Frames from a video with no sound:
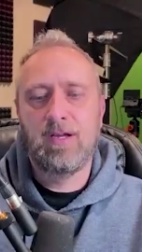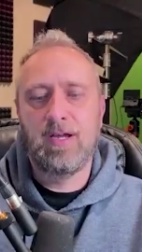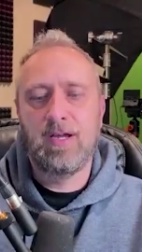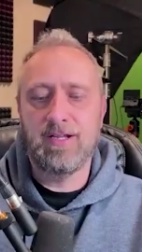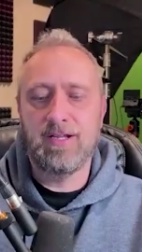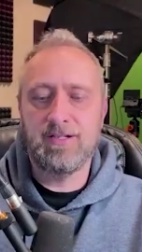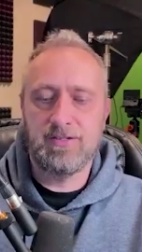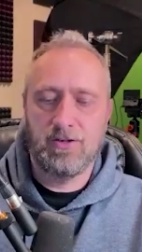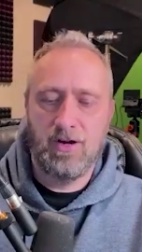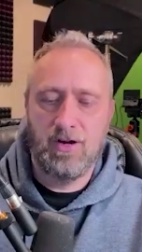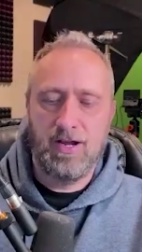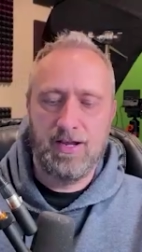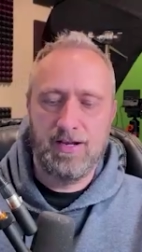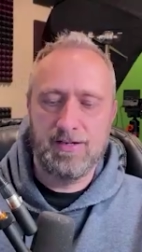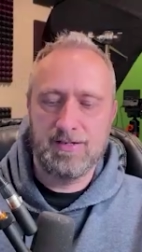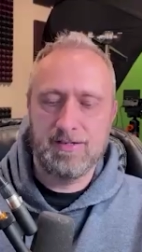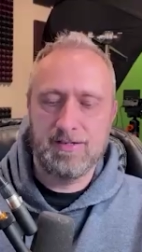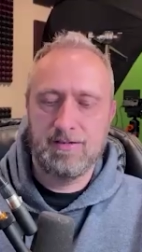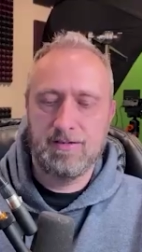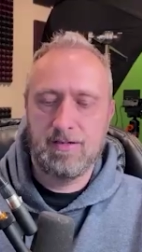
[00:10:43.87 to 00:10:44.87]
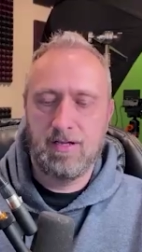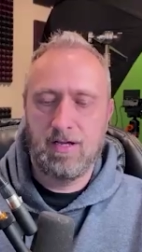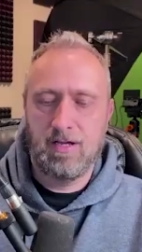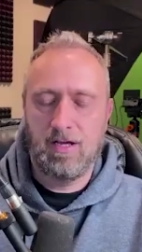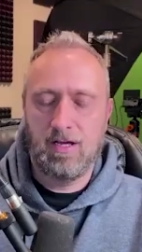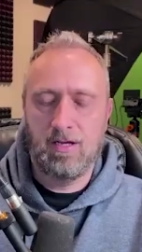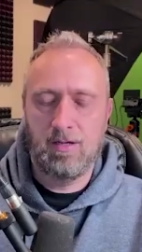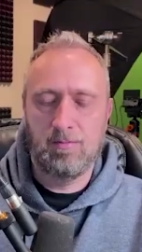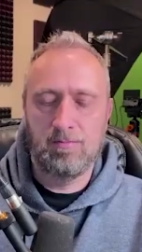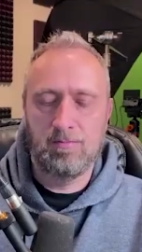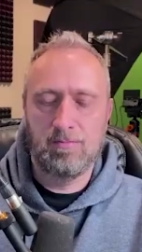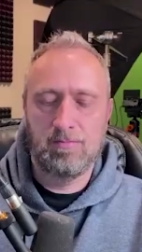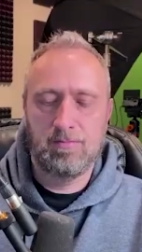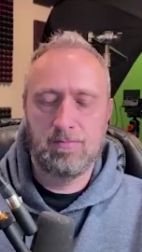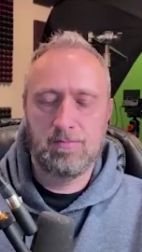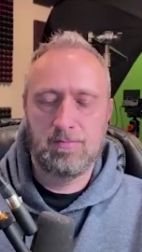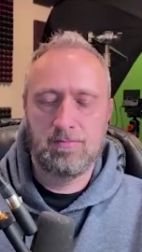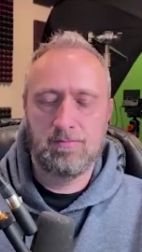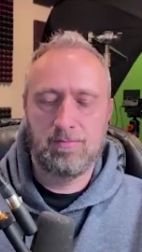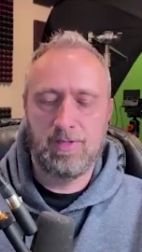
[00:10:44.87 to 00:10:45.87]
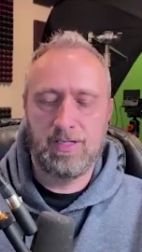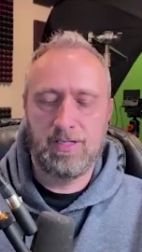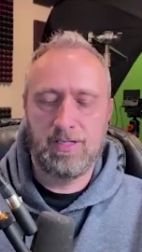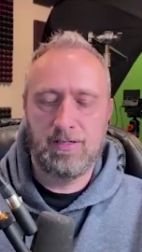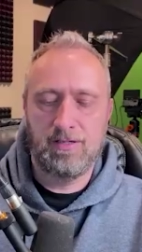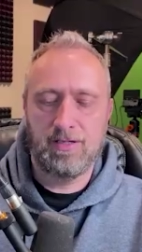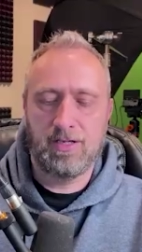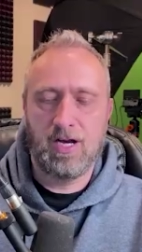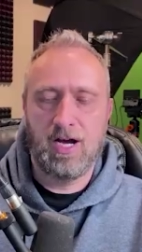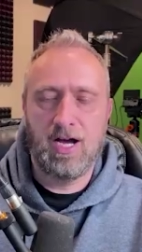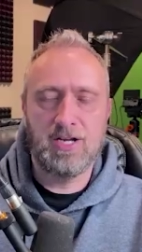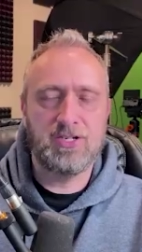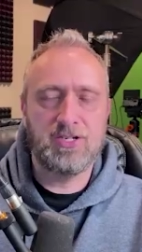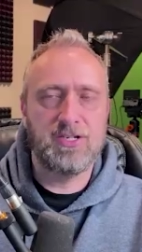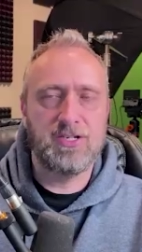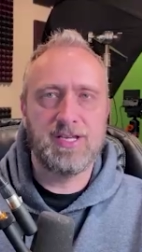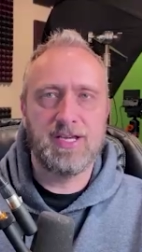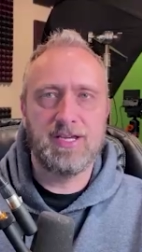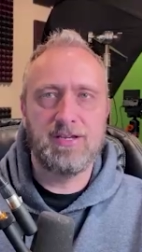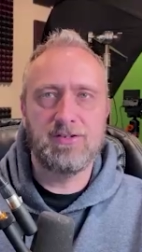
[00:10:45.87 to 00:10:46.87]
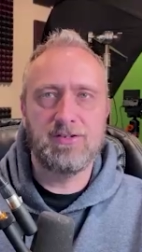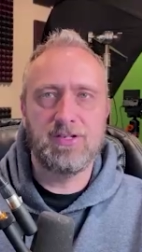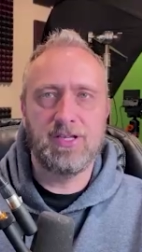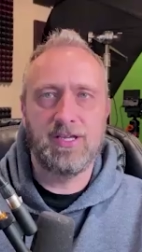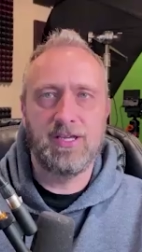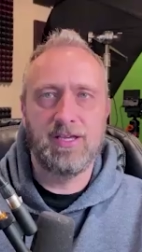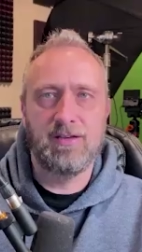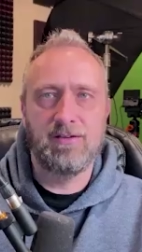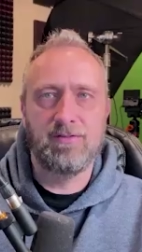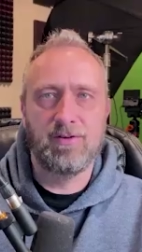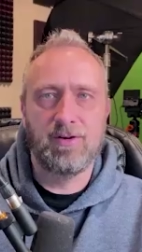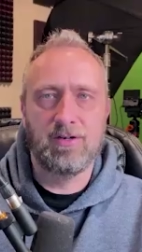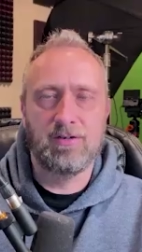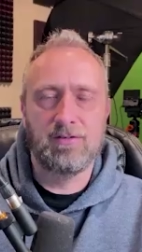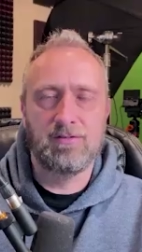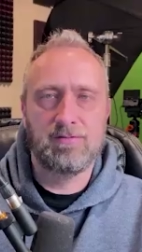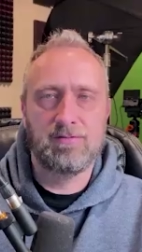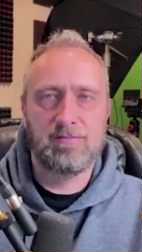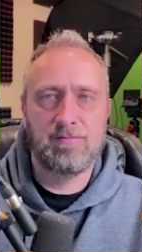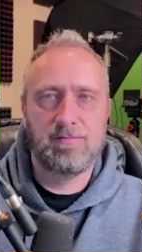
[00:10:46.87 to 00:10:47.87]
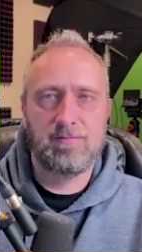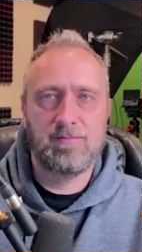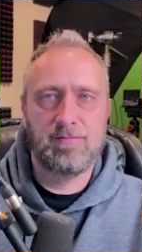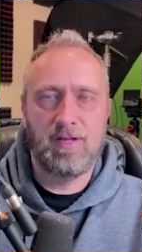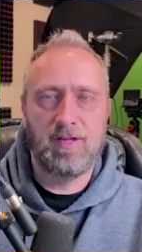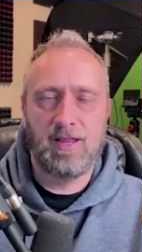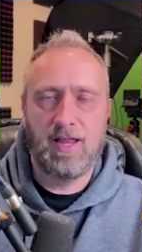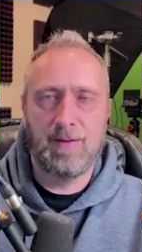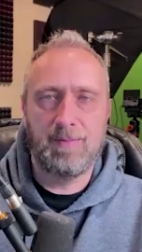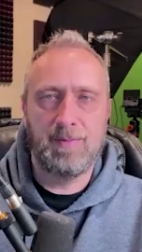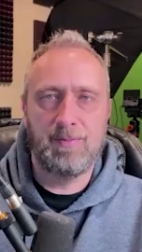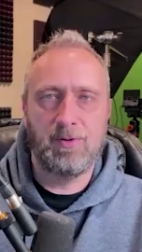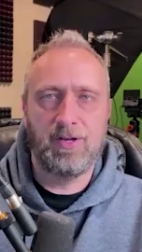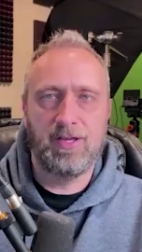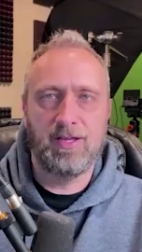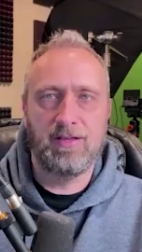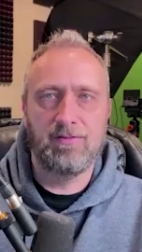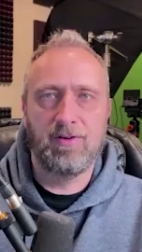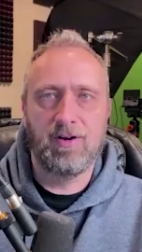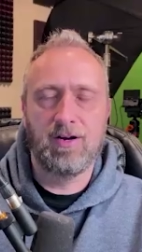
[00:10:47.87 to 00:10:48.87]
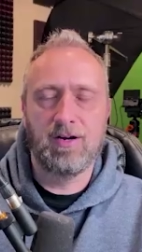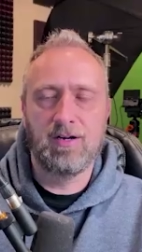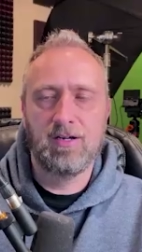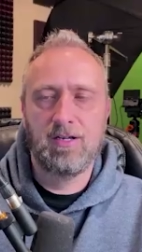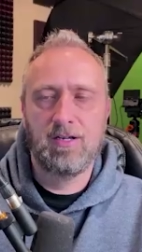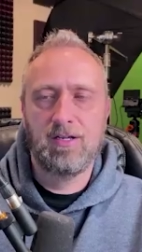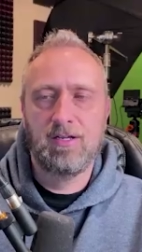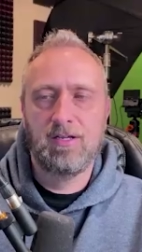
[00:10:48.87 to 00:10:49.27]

And that's great. But the cautions I usually give, or a lot of people give, are